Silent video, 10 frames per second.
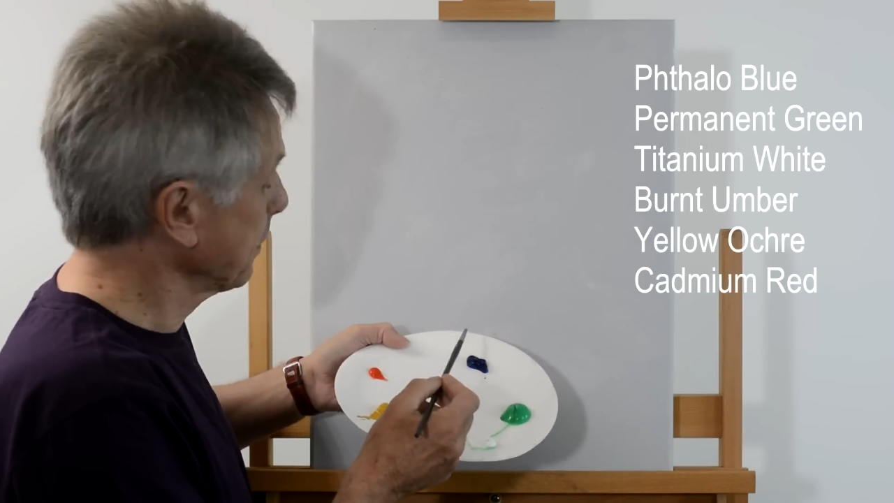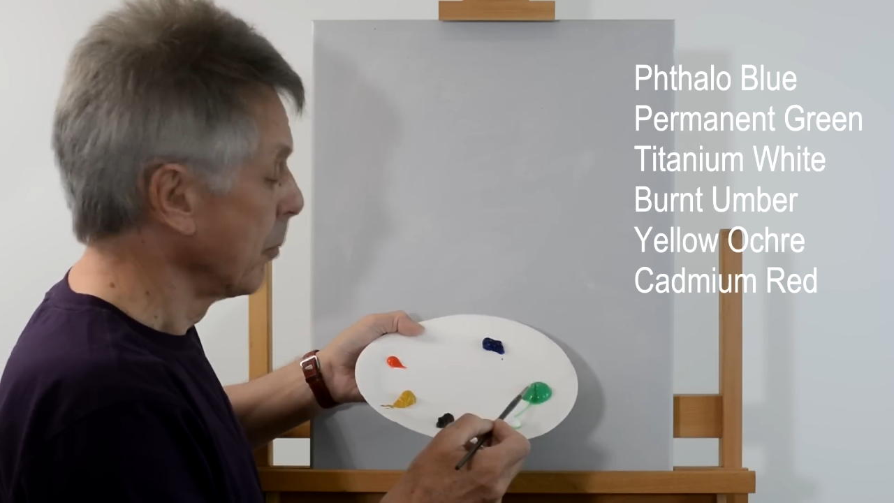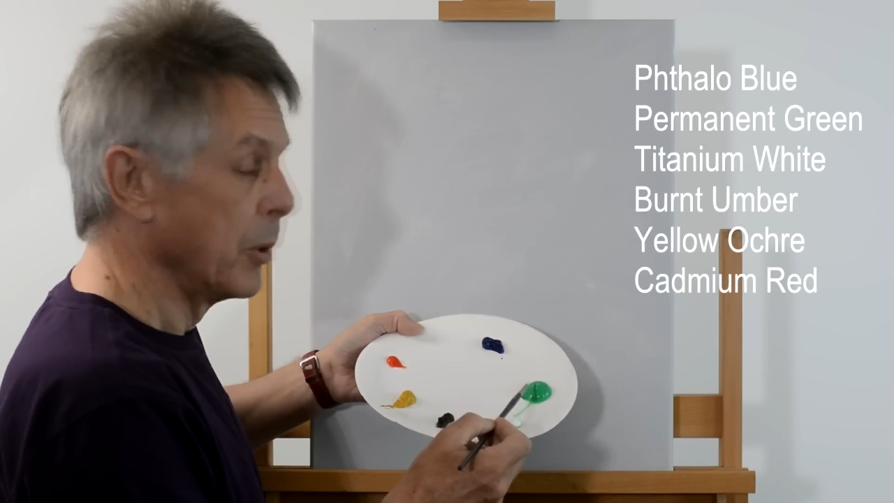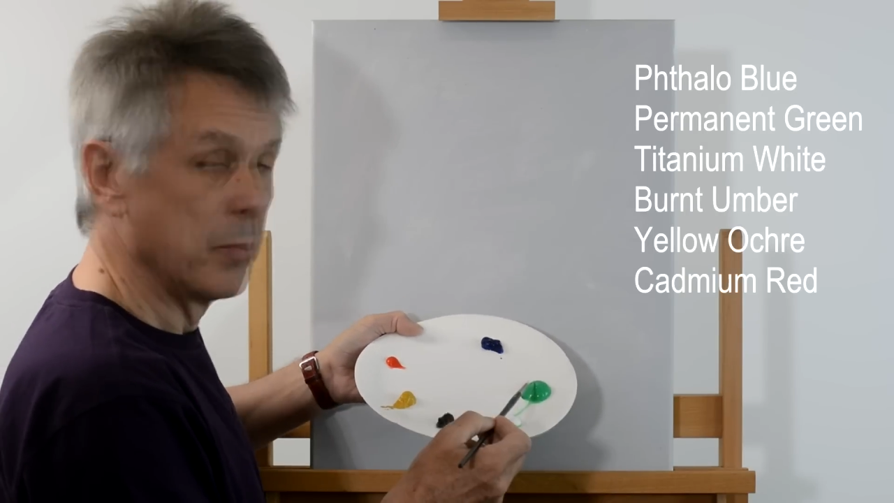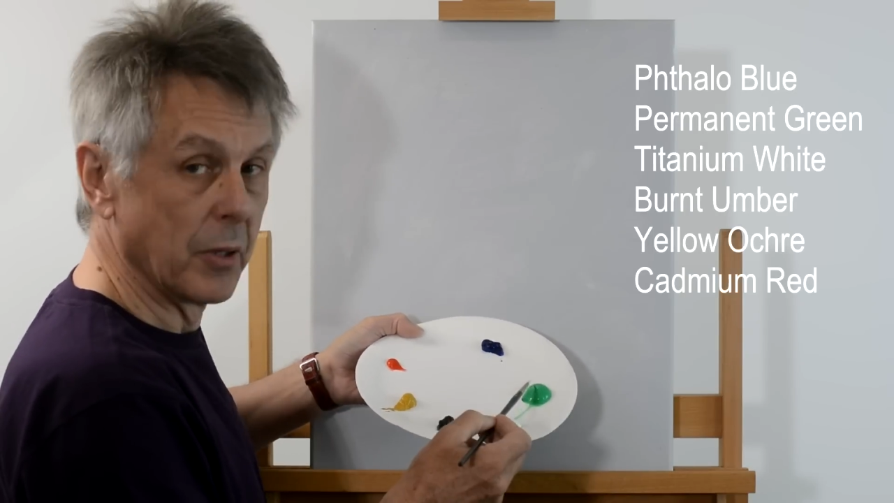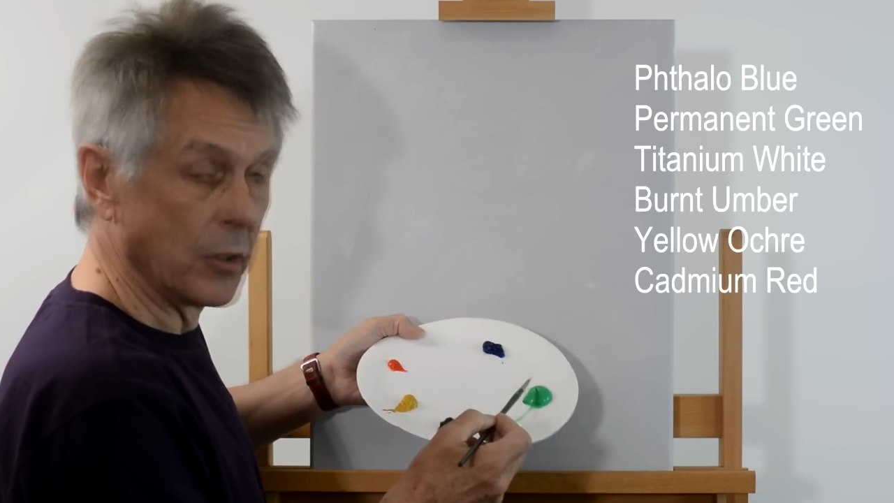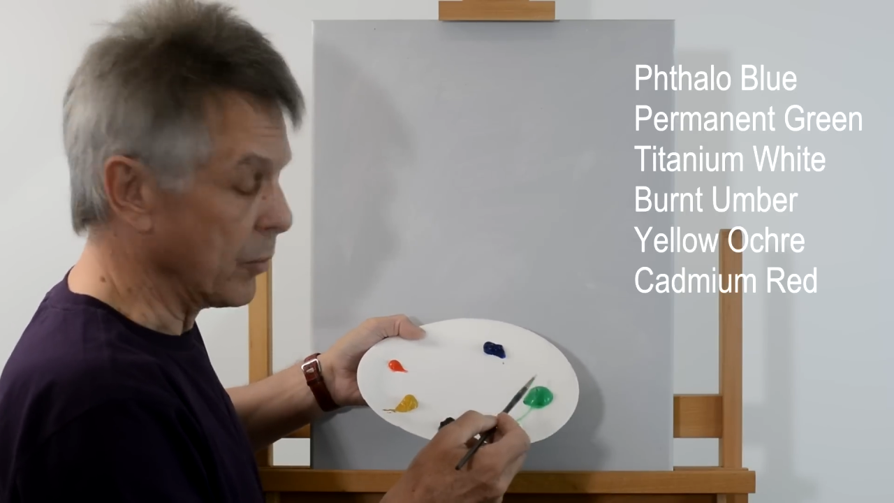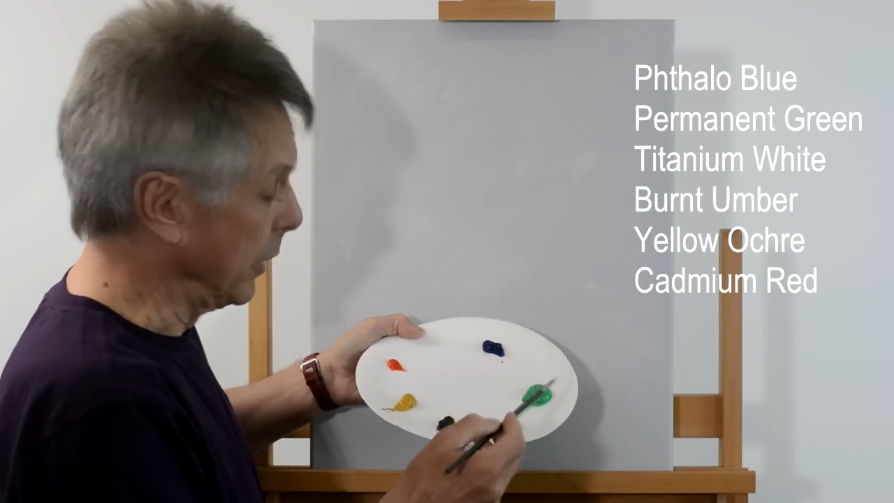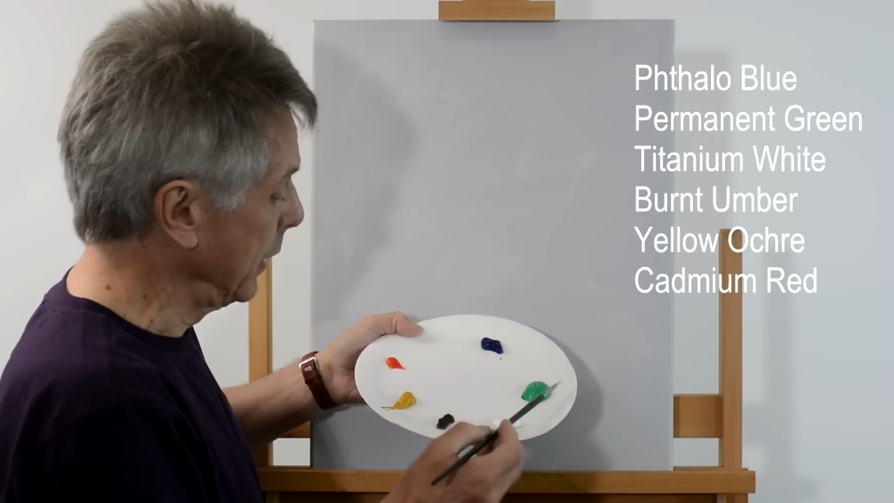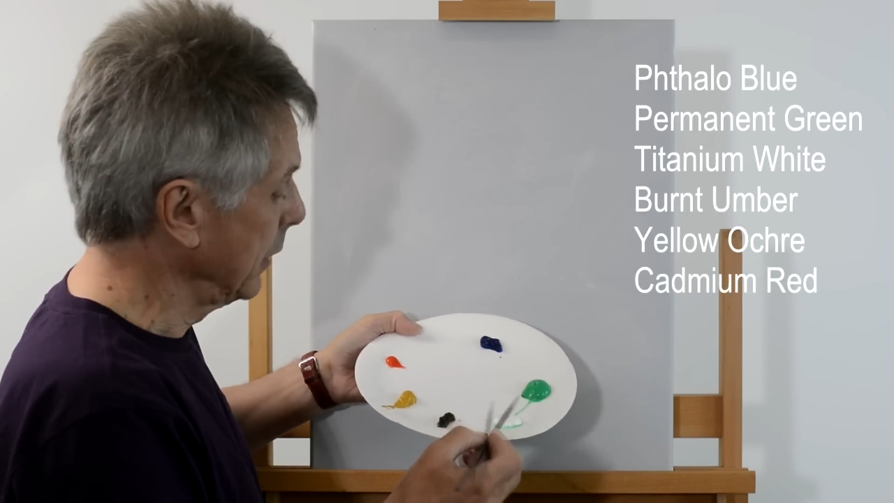permanent
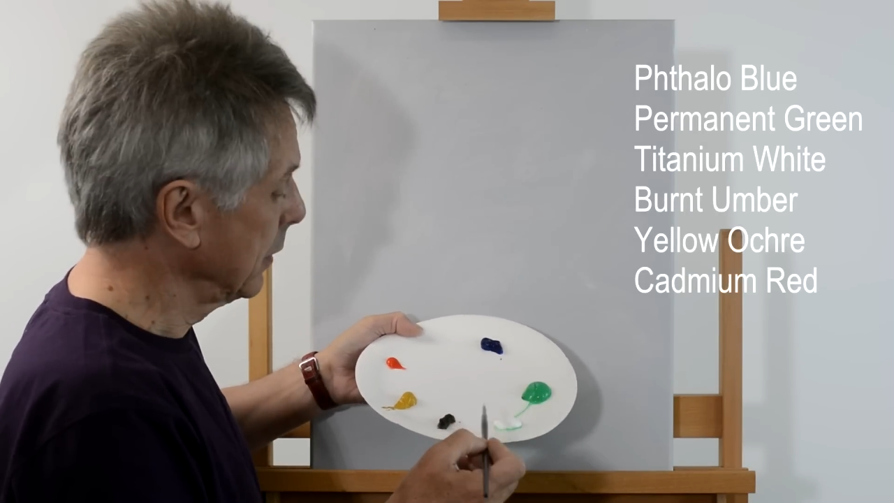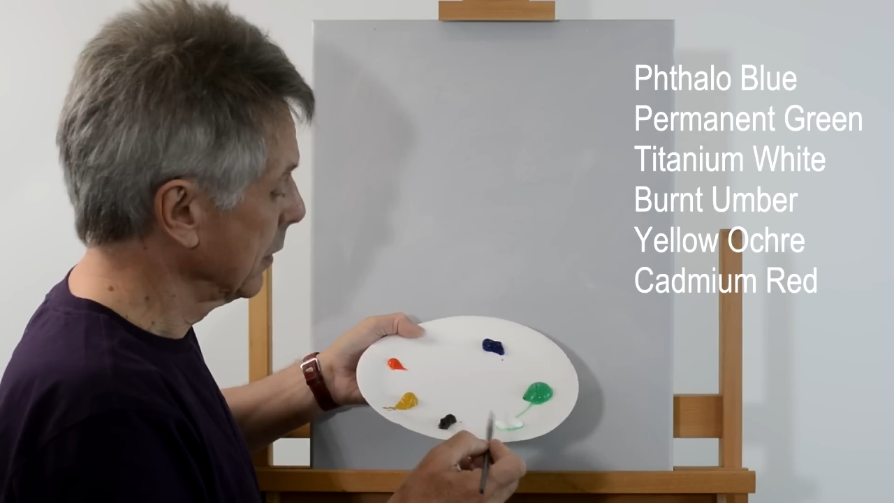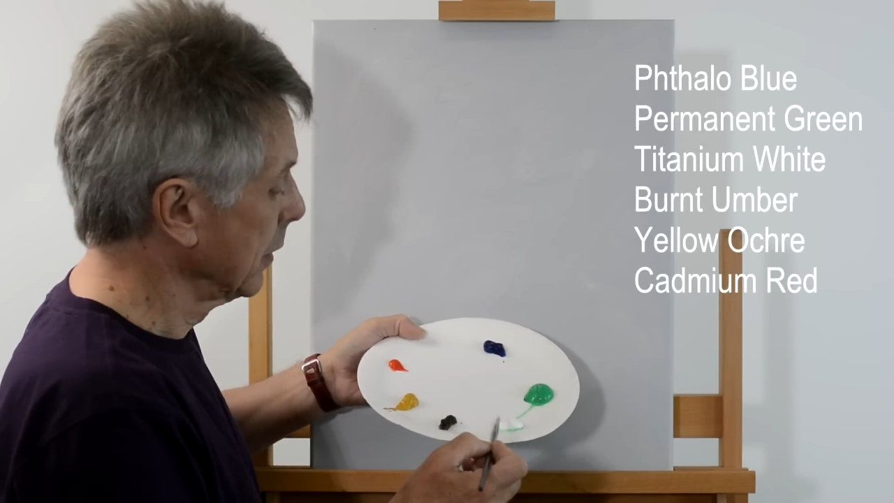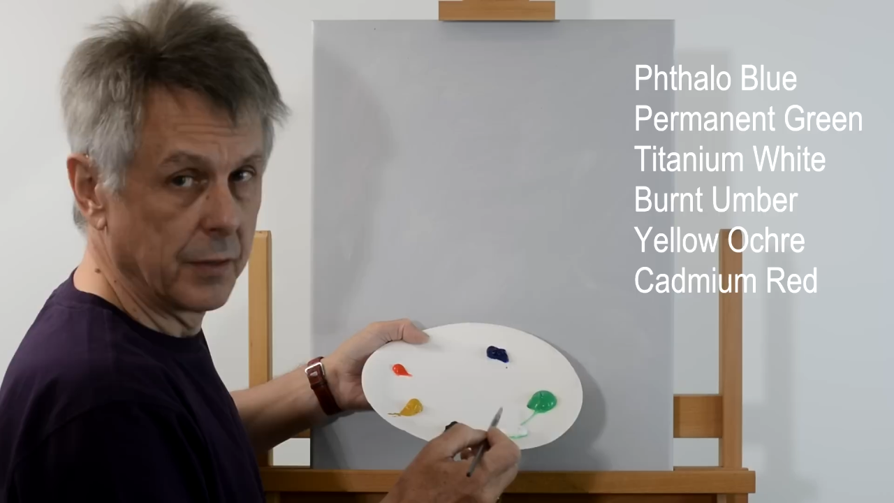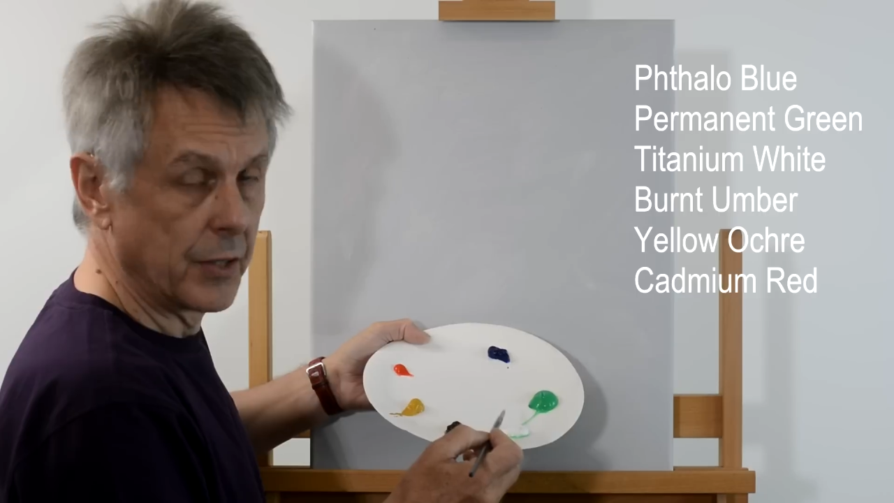green,